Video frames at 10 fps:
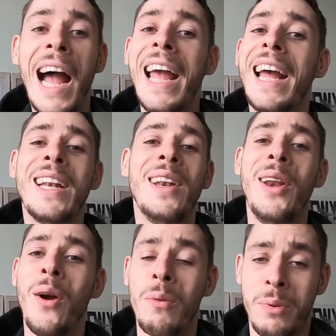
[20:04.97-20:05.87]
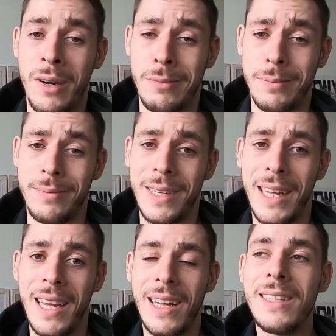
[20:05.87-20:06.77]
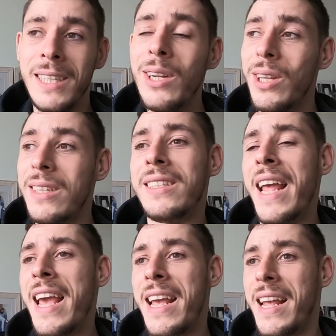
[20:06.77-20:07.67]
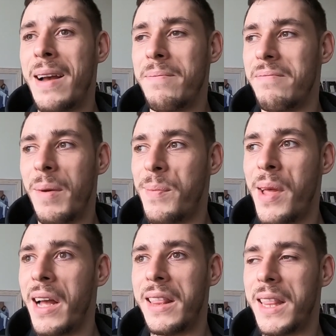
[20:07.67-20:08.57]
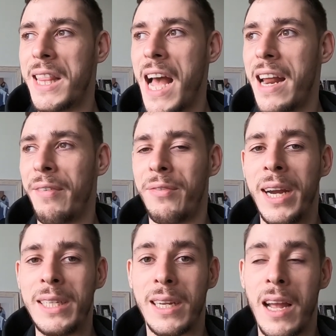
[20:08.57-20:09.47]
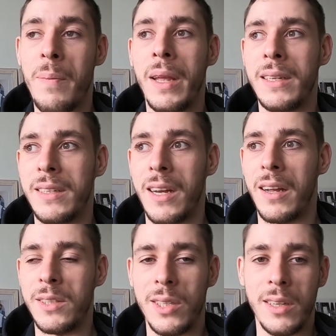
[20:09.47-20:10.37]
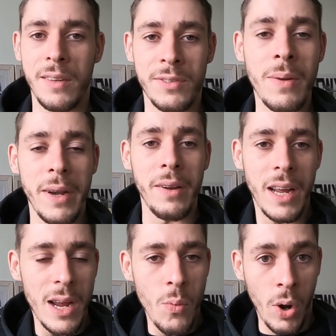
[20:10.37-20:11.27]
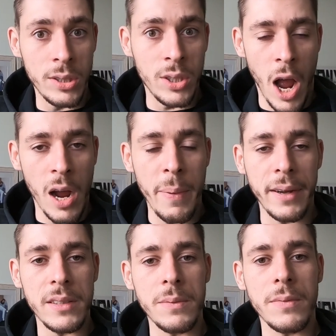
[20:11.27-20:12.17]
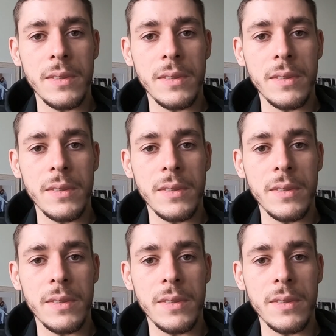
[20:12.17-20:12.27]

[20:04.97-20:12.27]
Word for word: I had no problem till this day, I'm, I'm not that afraid to come in to if somebody wants to talk about